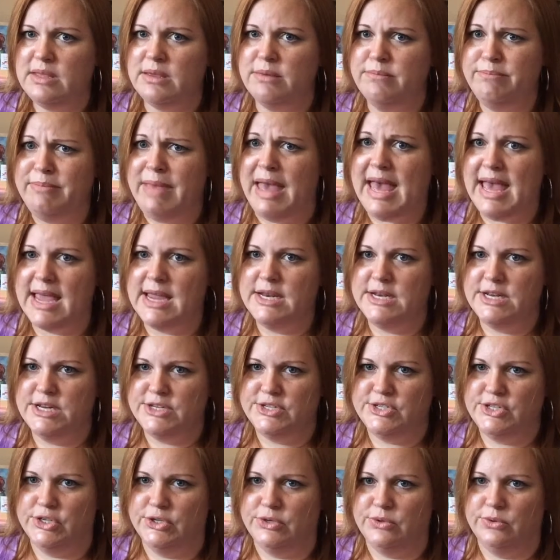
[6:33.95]

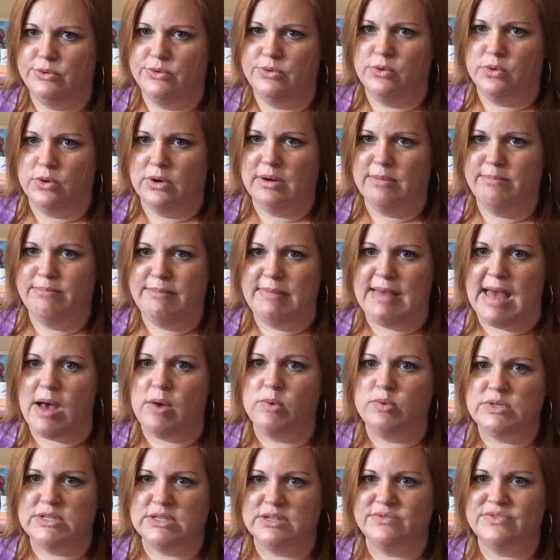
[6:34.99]
magnitude or
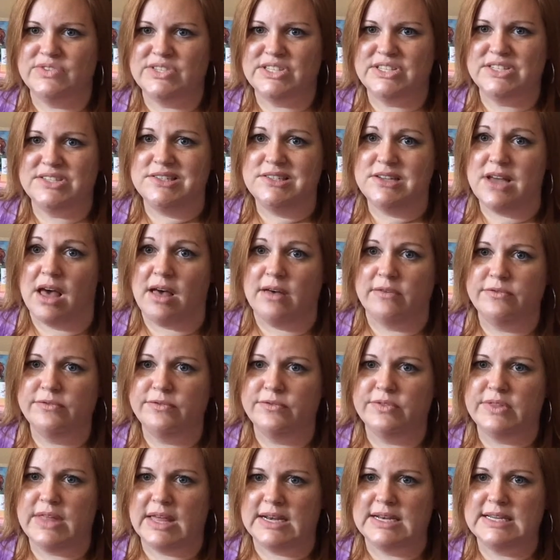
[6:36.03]
amount of
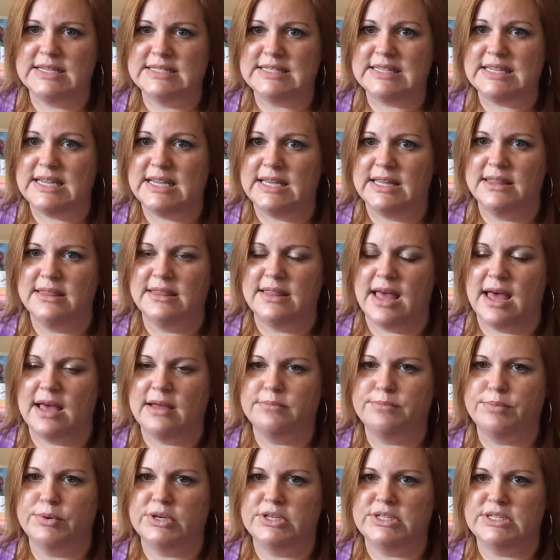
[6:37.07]
stuff that is in that
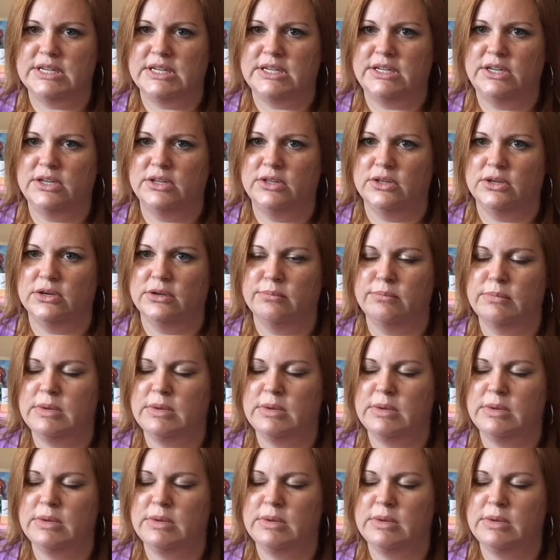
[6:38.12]
particular